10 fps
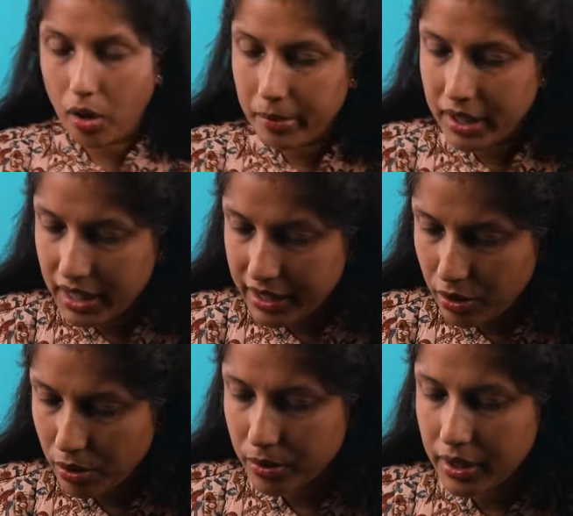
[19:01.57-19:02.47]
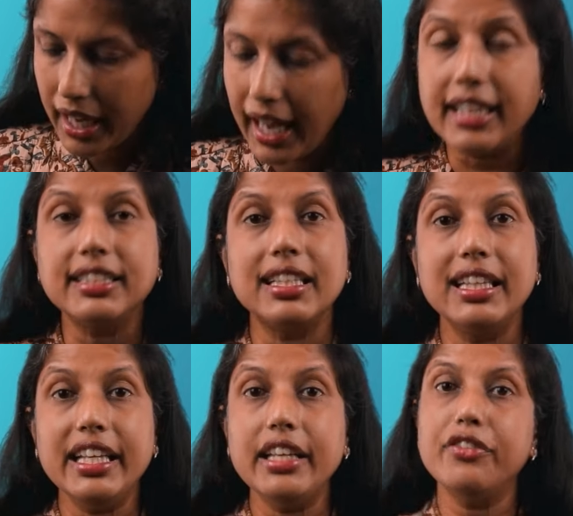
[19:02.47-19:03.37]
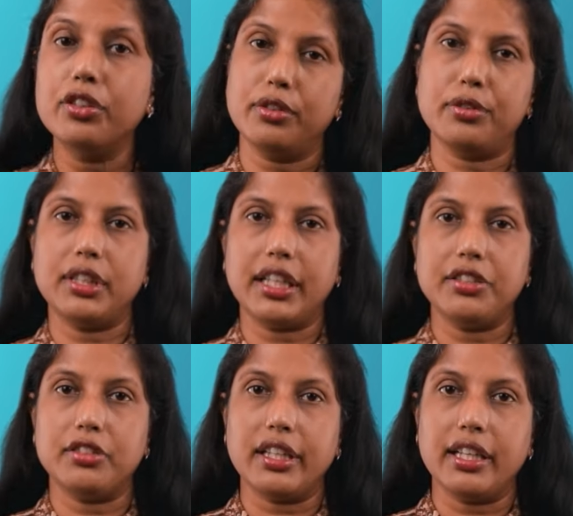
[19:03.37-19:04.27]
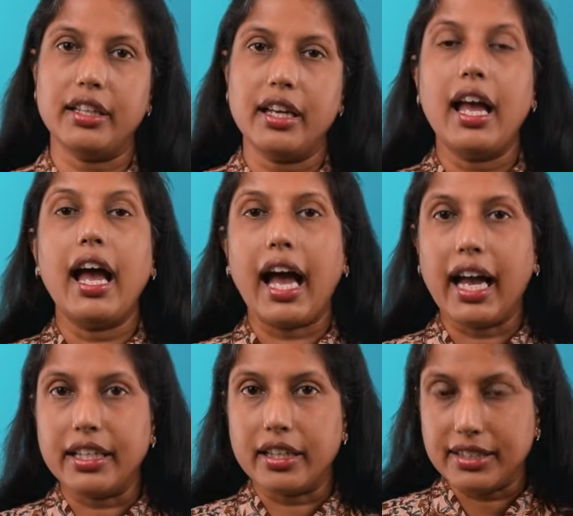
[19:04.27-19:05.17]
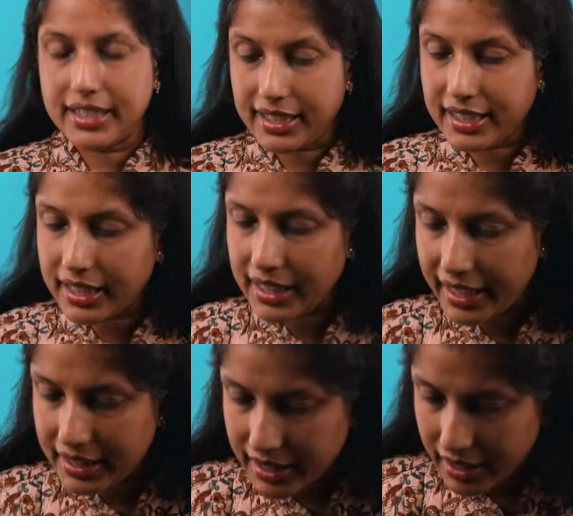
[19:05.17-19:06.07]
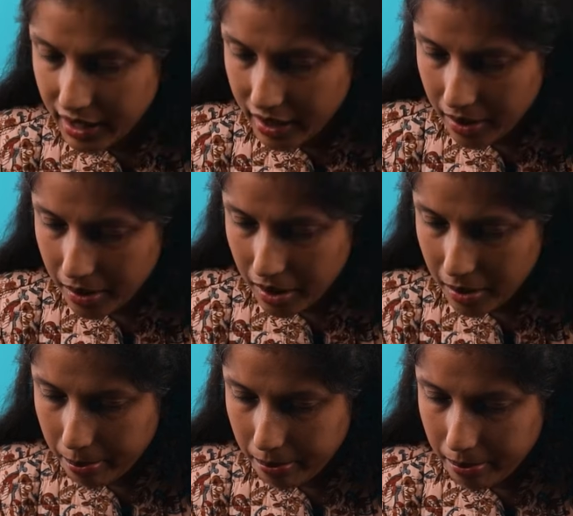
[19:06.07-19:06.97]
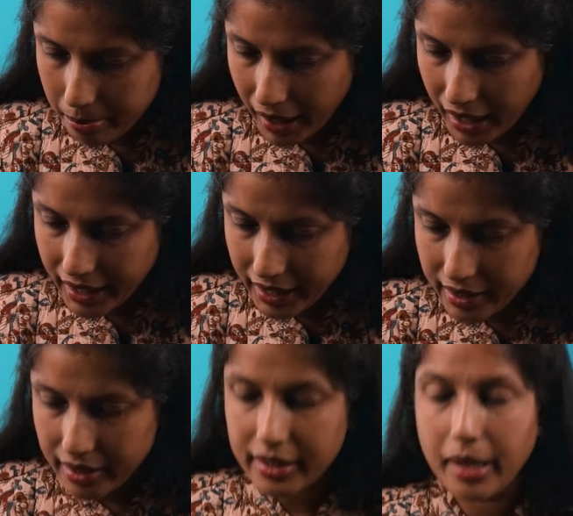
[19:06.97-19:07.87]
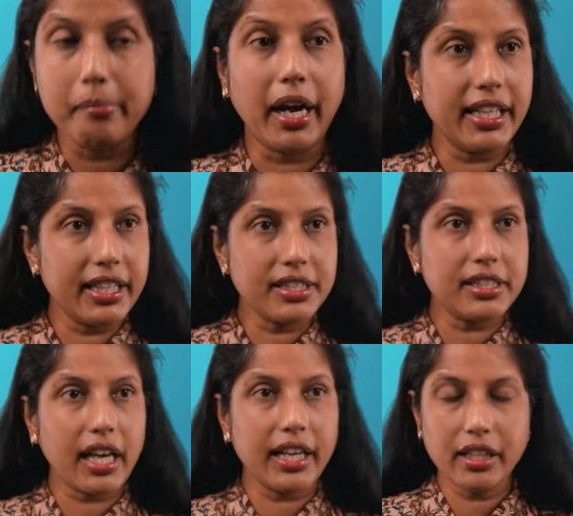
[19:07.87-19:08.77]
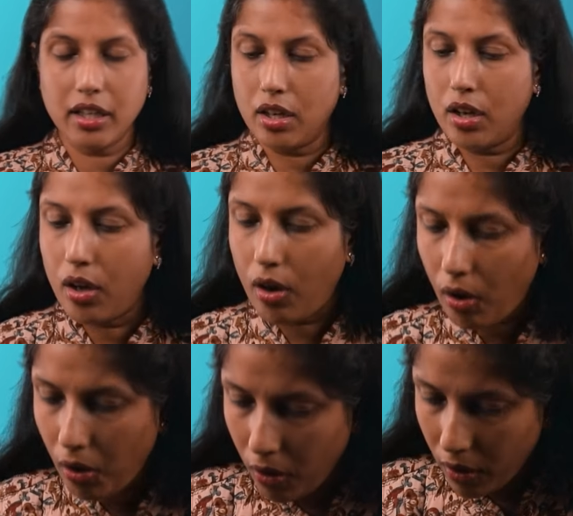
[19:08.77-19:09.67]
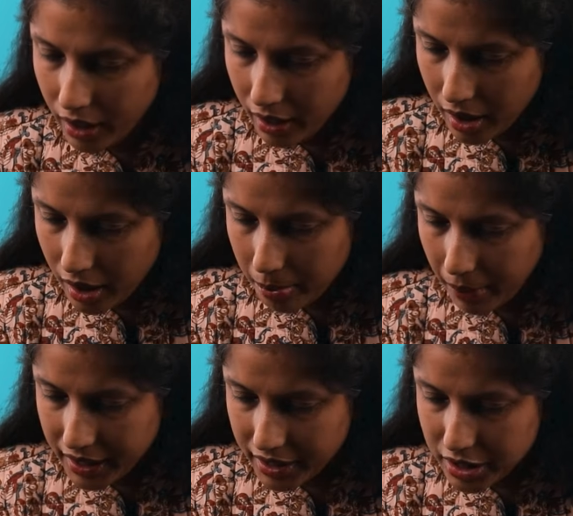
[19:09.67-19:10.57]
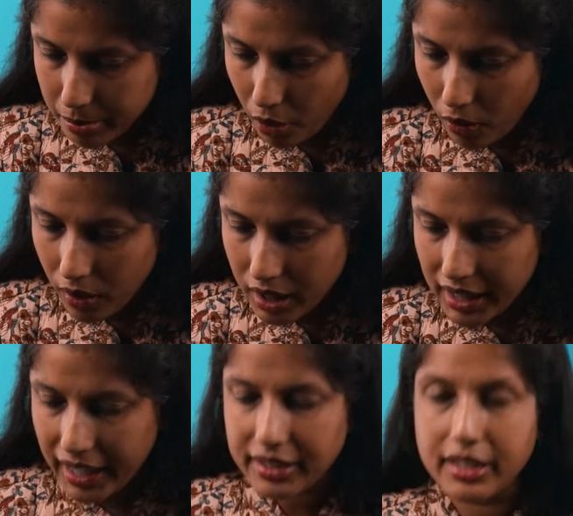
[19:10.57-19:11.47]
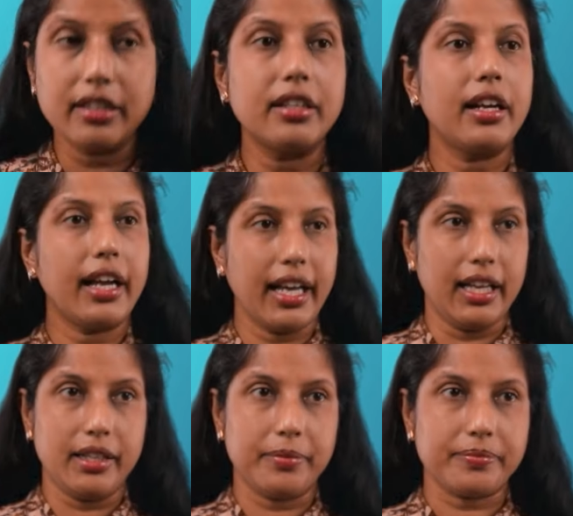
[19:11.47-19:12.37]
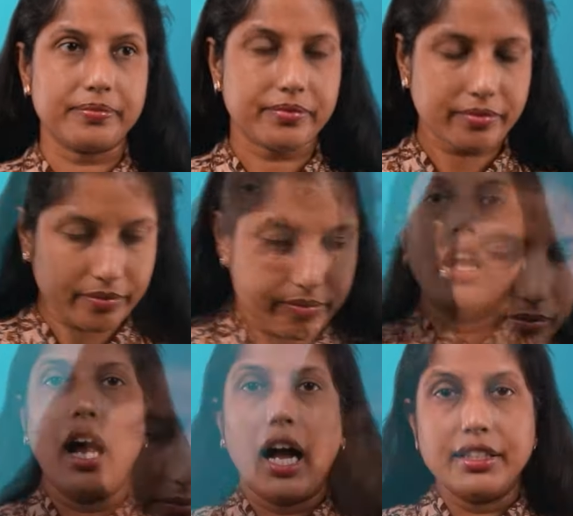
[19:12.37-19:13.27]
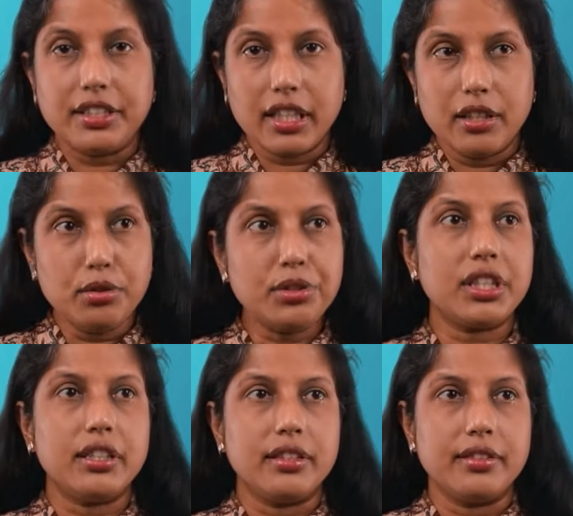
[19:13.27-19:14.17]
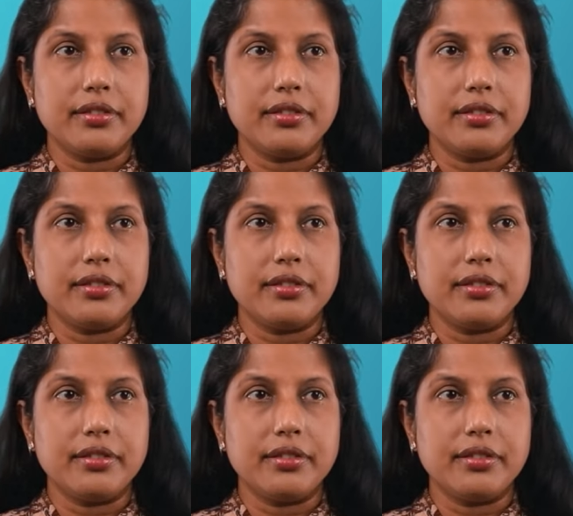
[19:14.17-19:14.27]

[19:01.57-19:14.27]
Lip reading: commonly known as levorotatory and are designated by the minus sign or by the small letter L. A solution